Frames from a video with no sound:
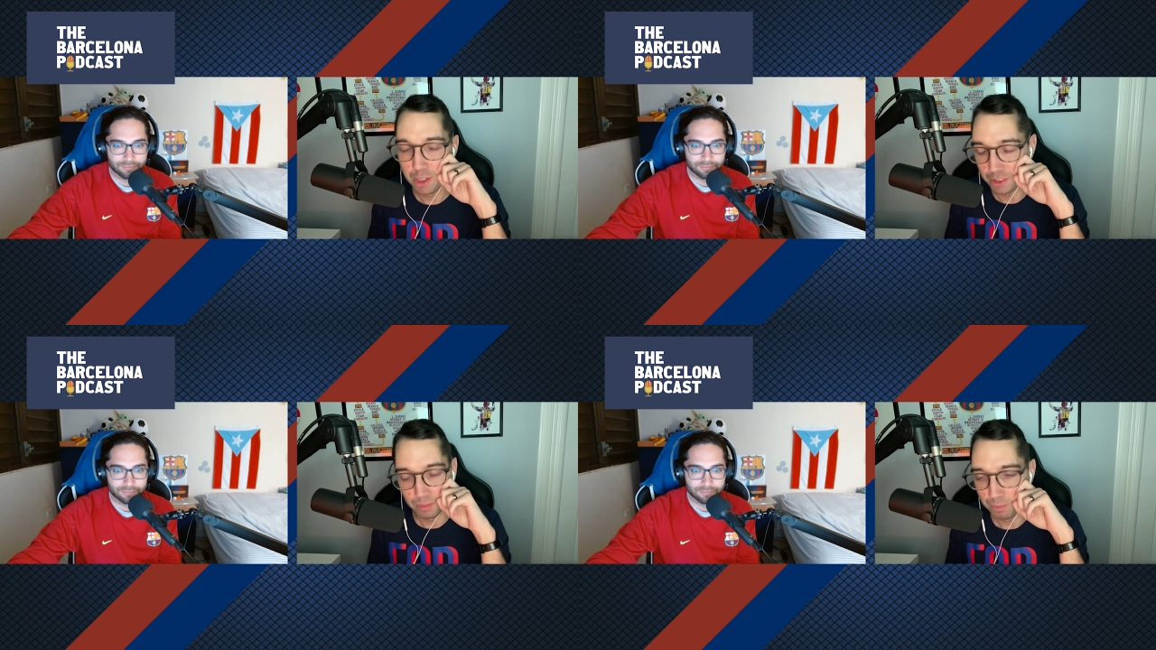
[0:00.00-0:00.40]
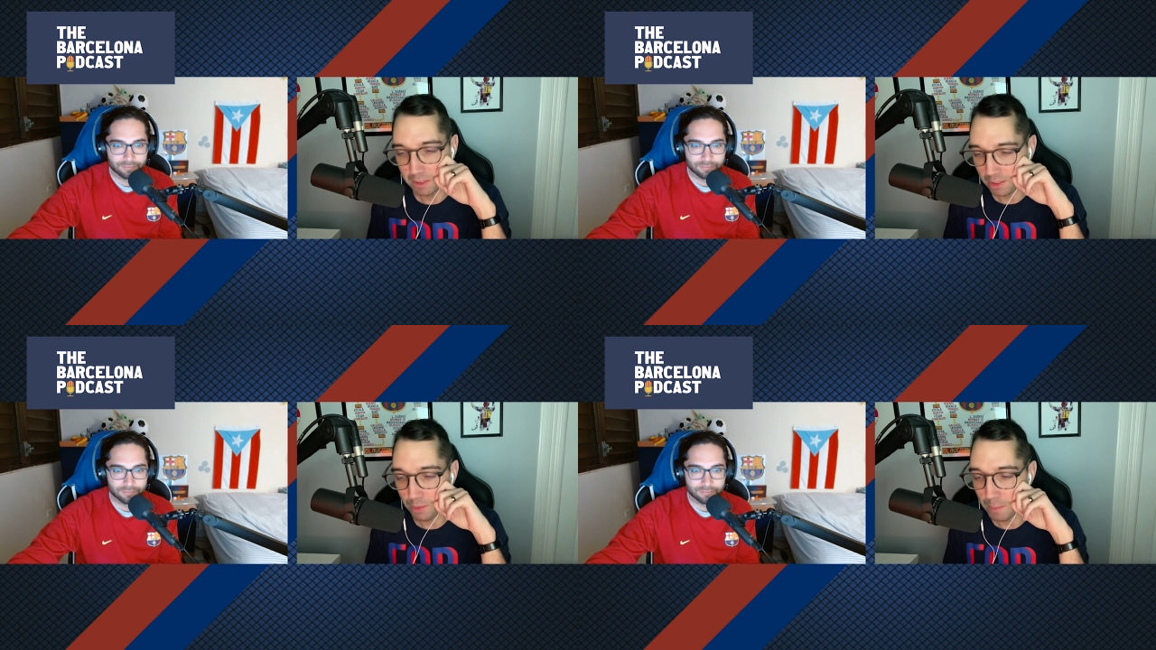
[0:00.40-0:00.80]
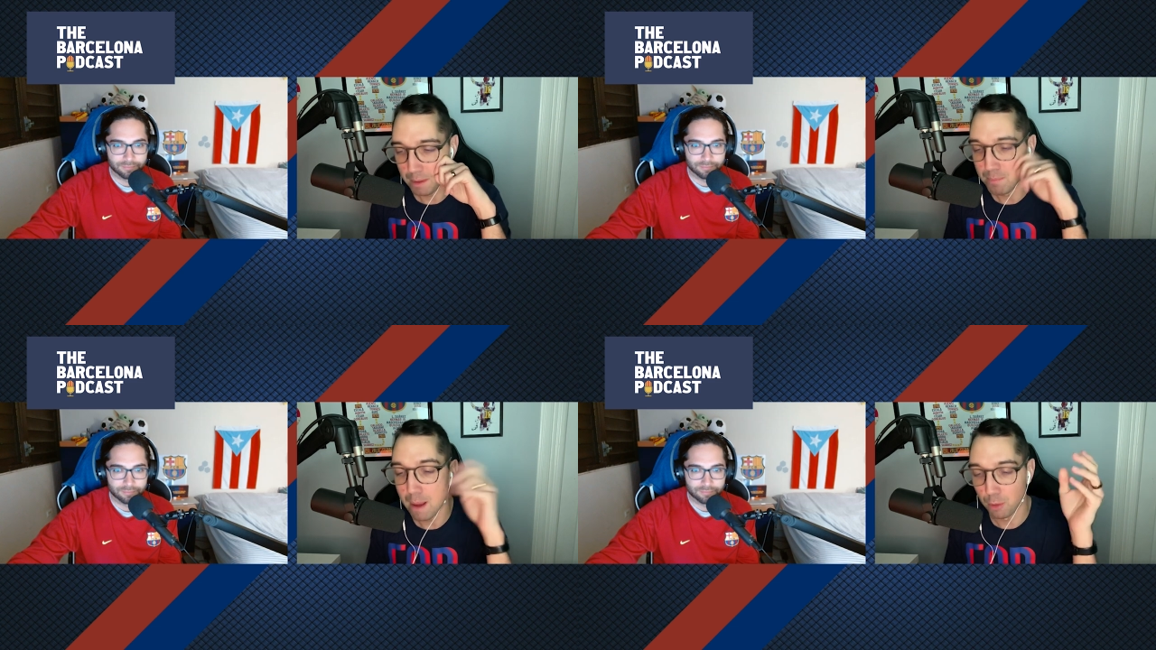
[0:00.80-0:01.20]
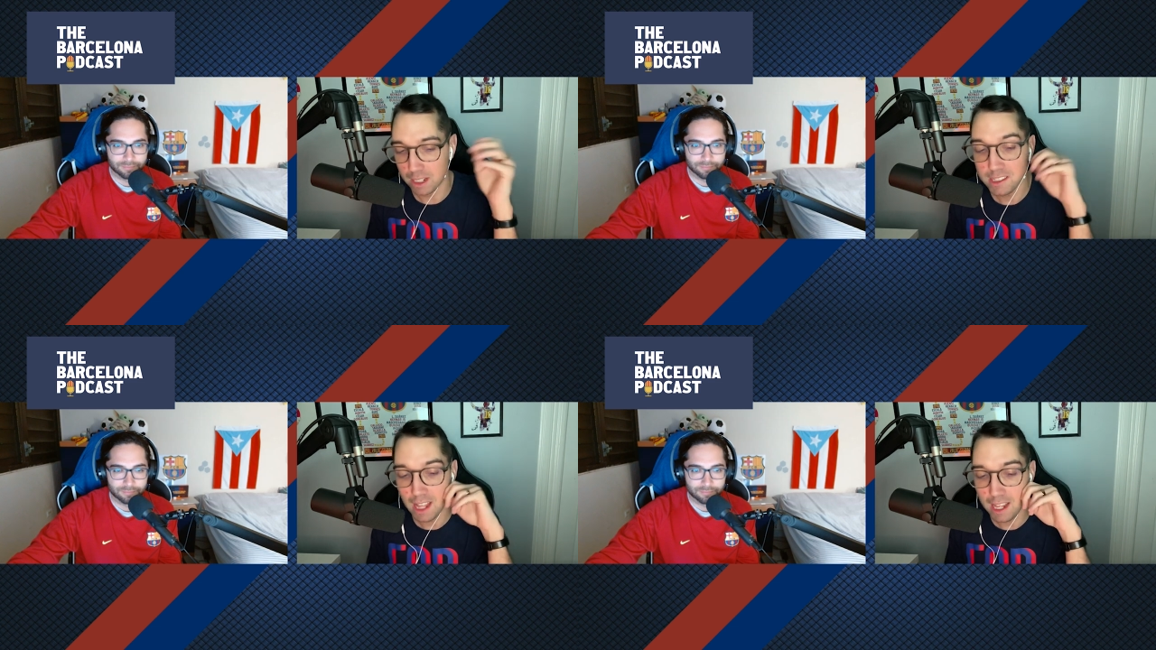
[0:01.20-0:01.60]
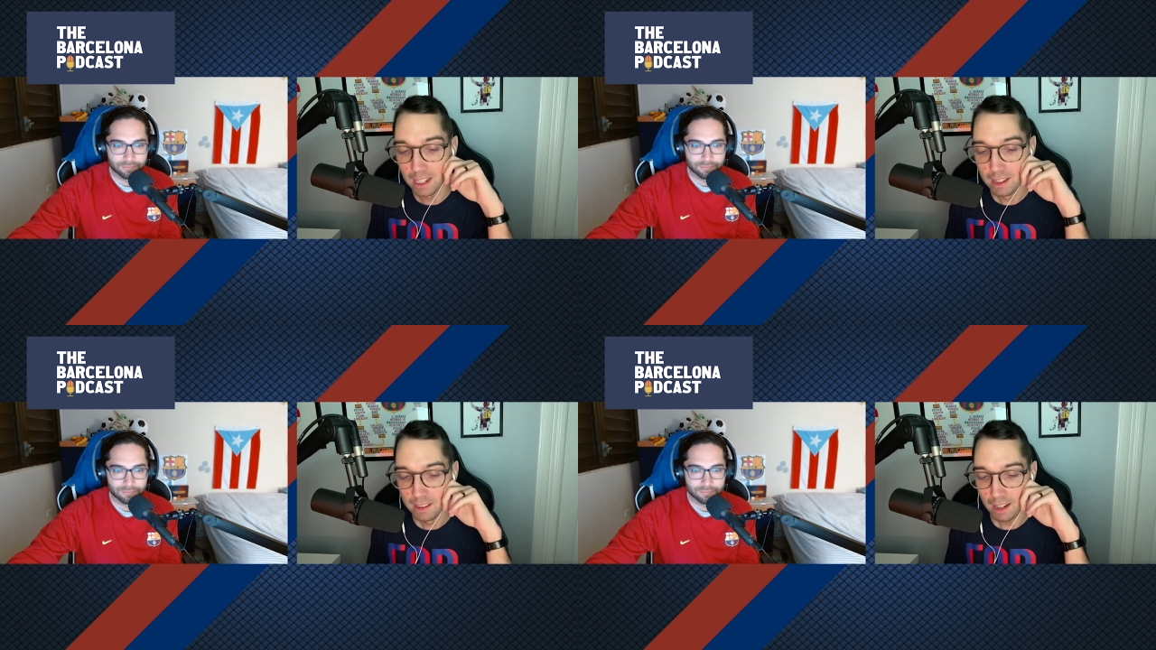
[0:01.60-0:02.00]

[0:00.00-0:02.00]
Speaker 1: just, I mean, memory's sake,